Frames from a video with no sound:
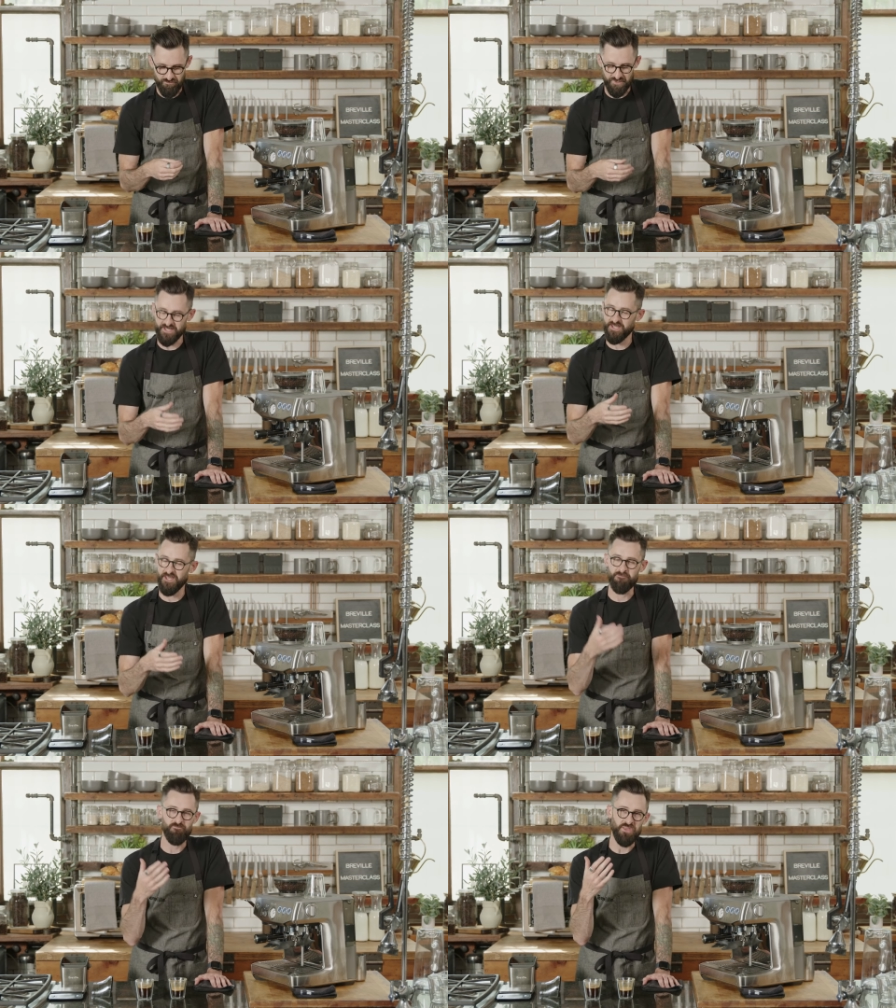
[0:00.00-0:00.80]
But
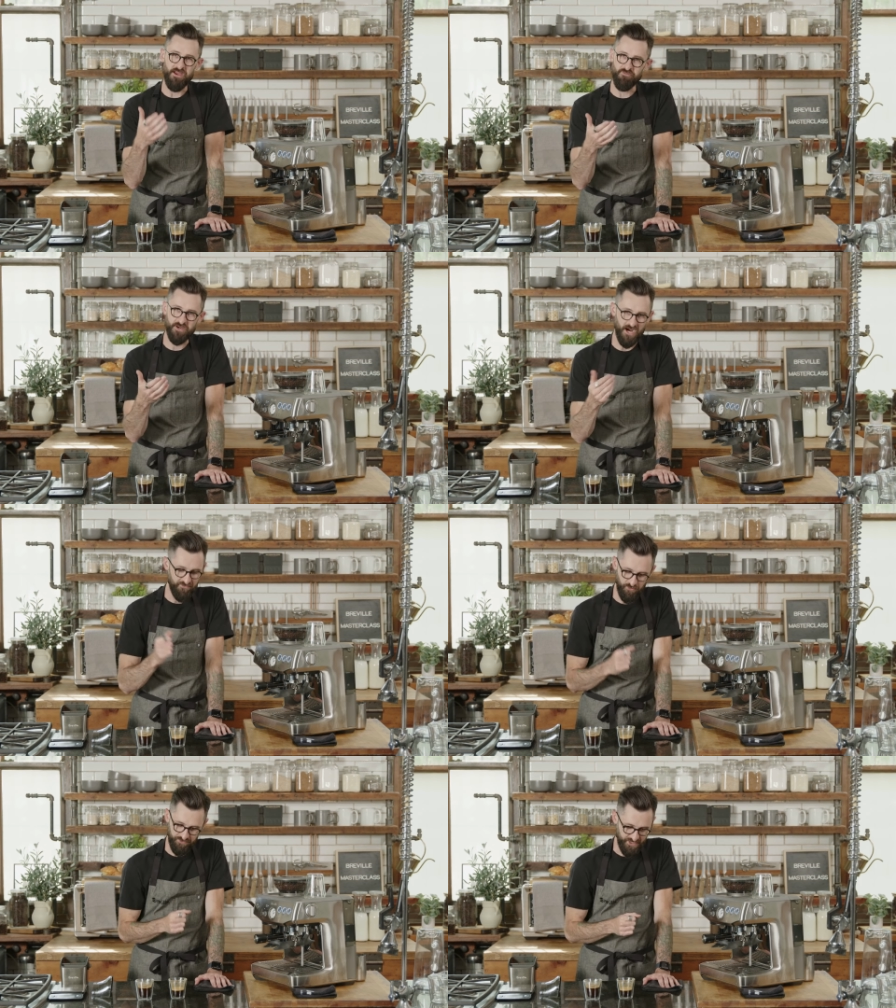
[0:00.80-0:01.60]
again, every
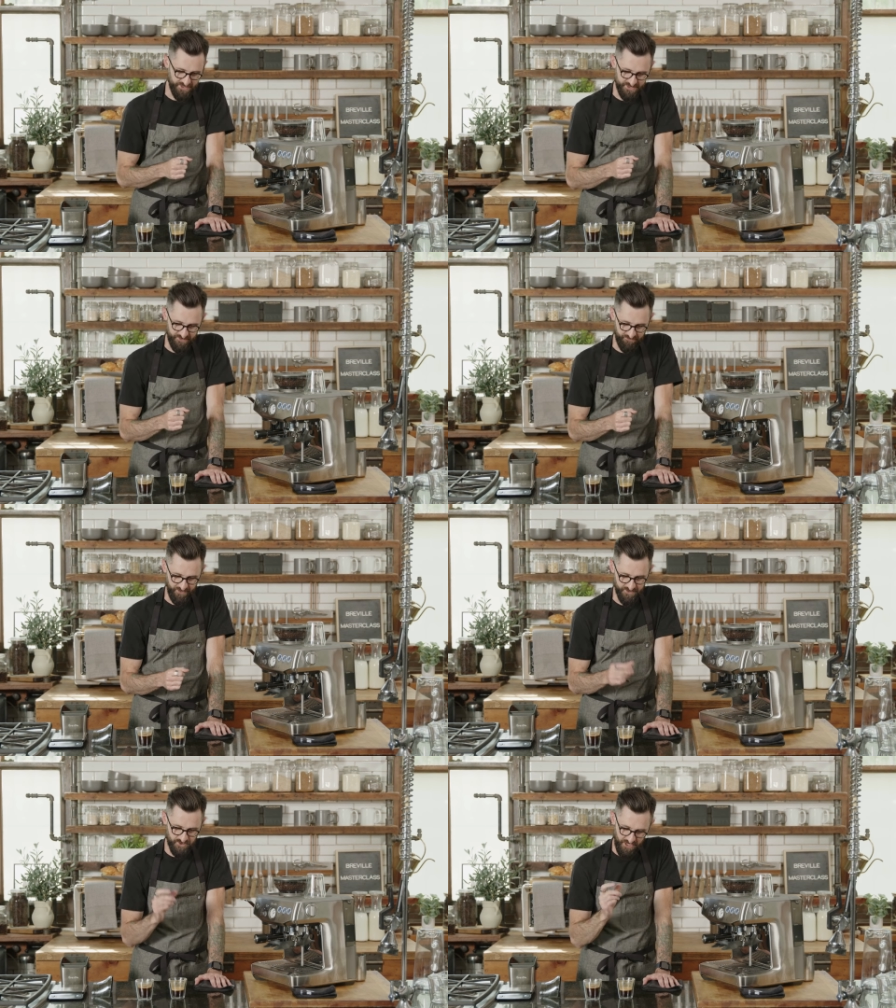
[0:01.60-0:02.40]
coffee will taste
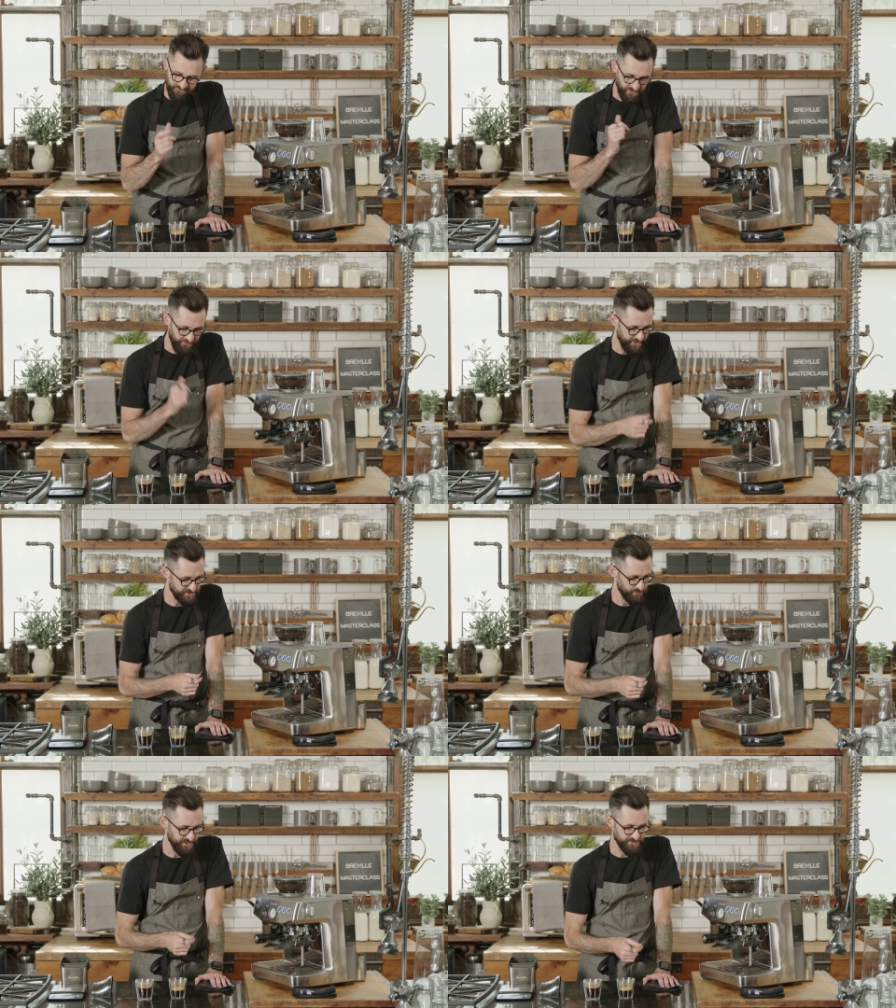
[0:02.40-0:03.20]
different. Try to find
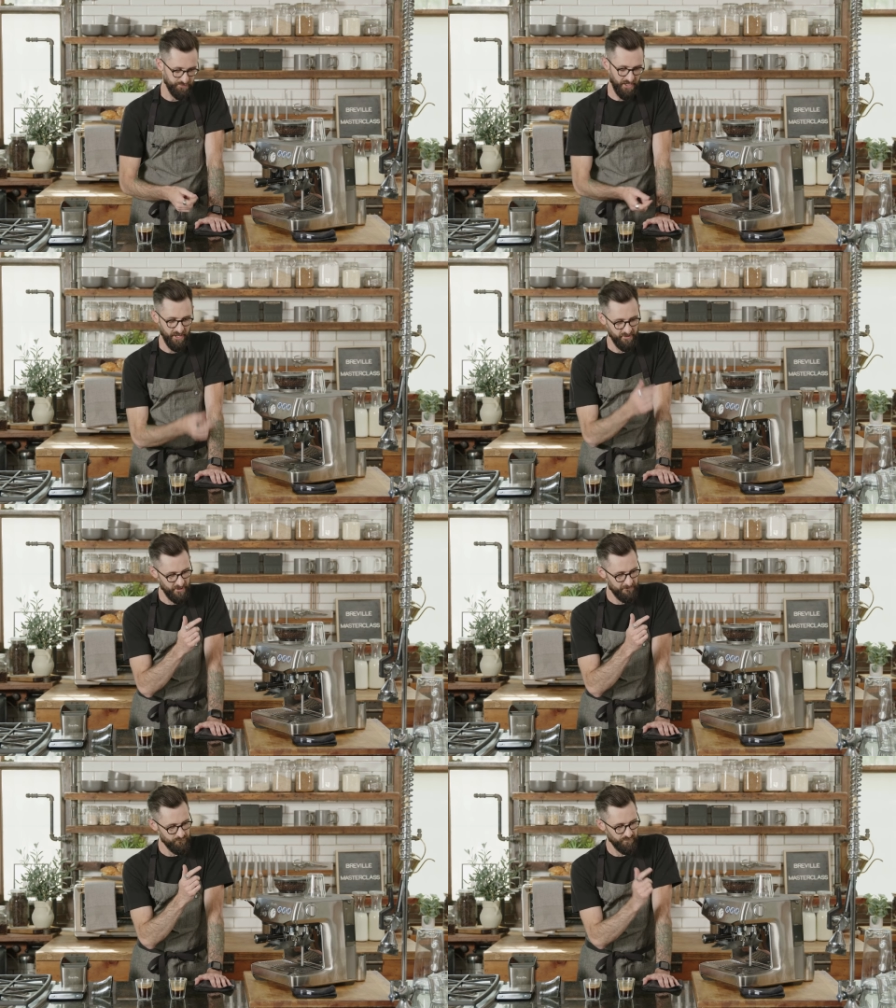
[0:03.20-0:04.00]
that sweet spot.
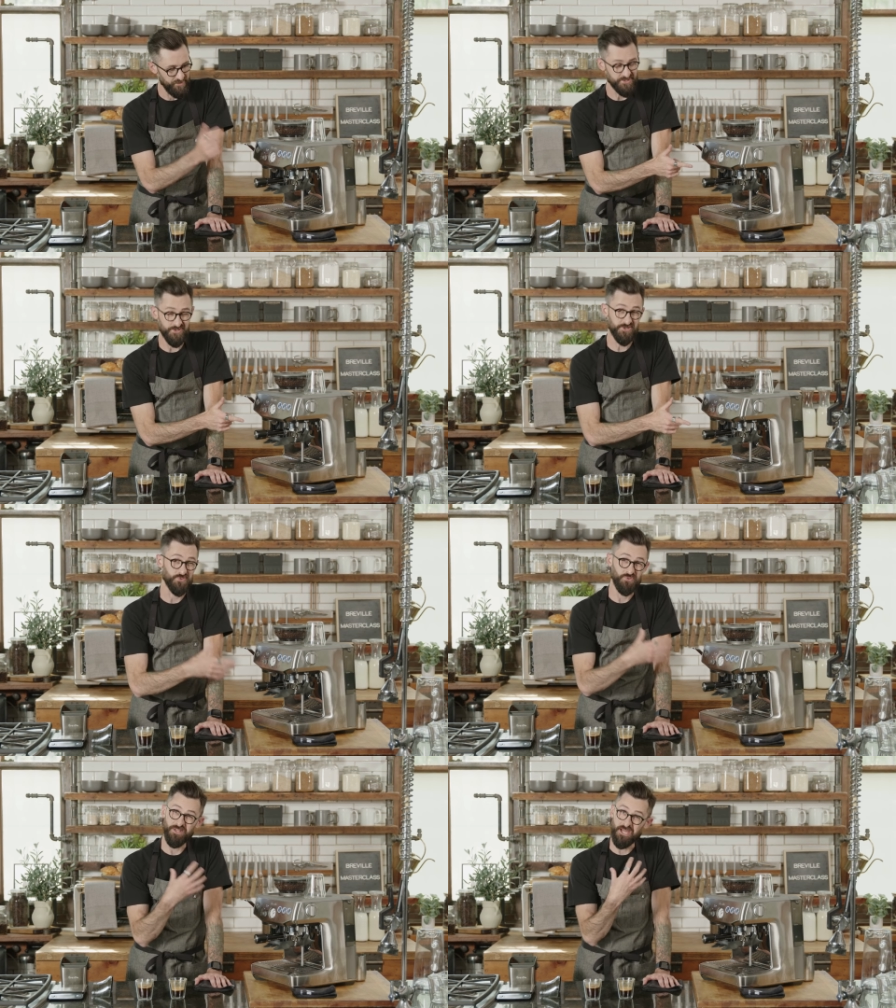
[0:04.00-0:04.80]
These are just
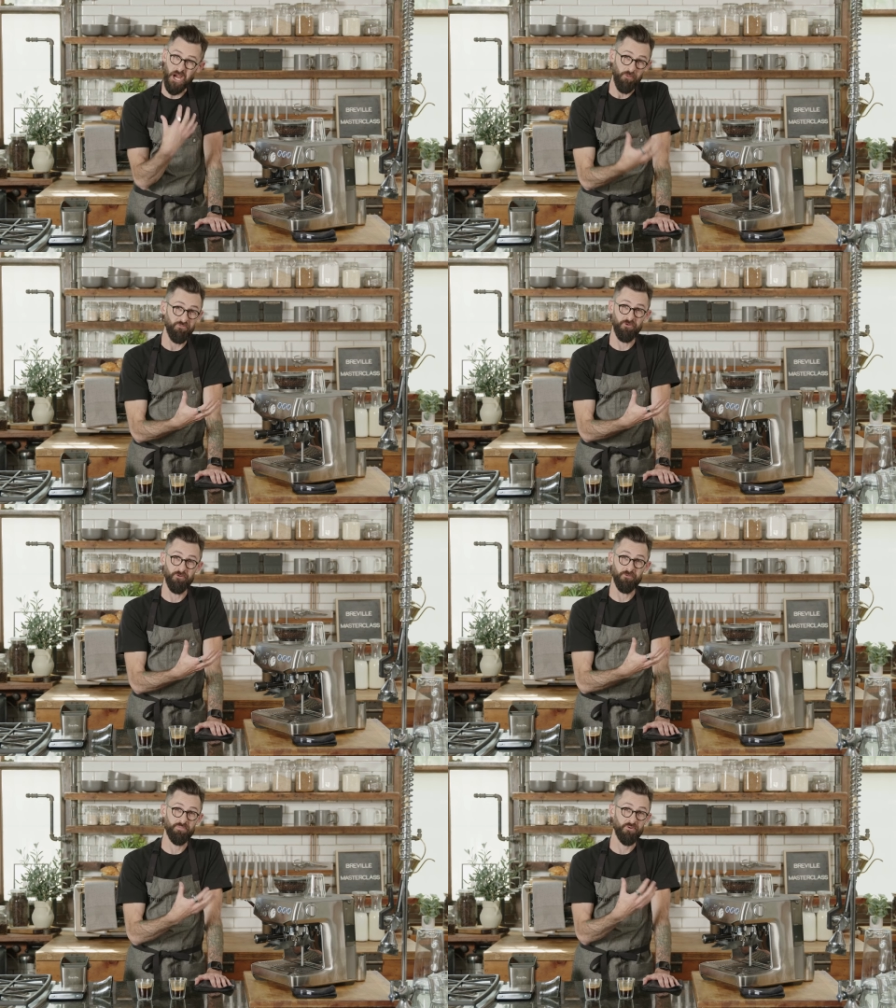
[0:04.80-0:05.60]
really
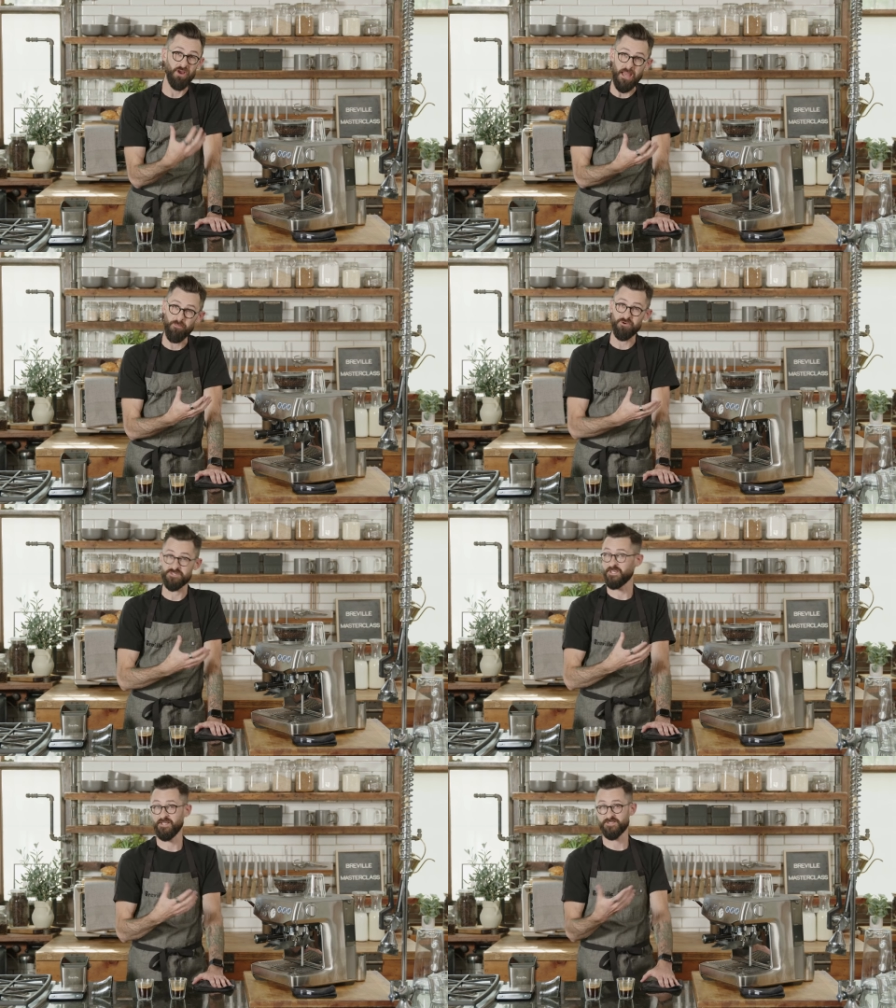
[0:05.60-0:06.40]
helpful
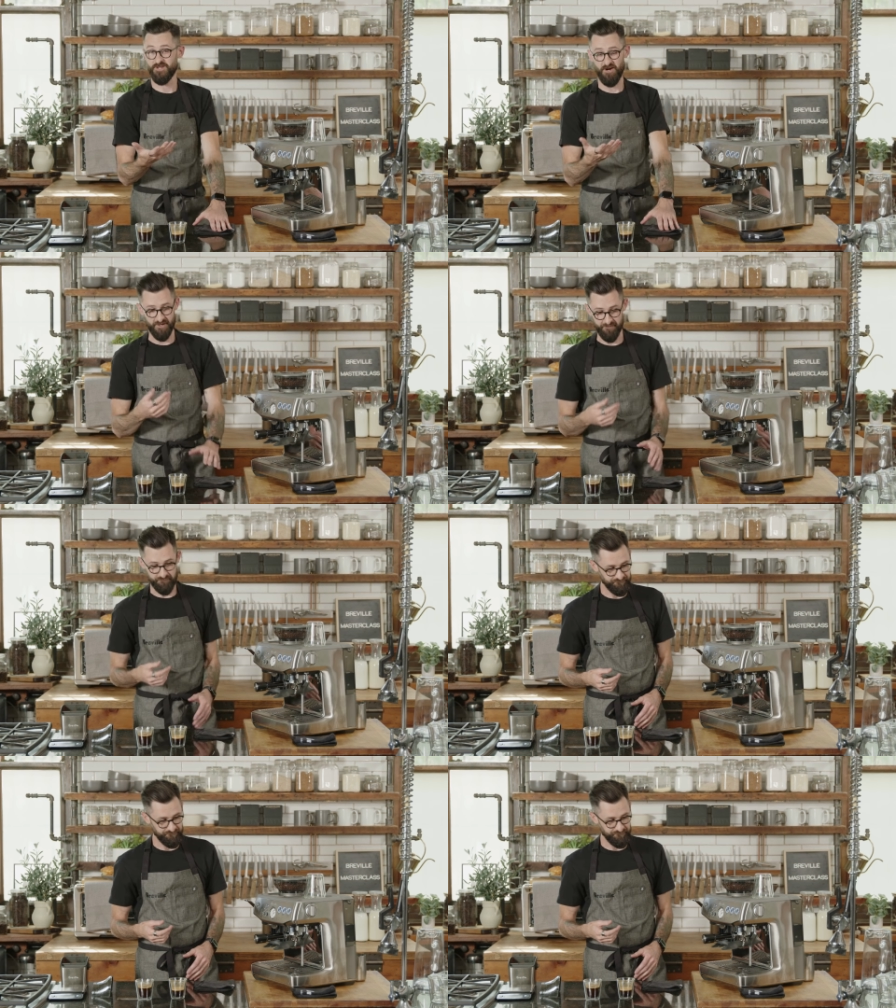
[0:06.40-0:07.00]
parameters to get started.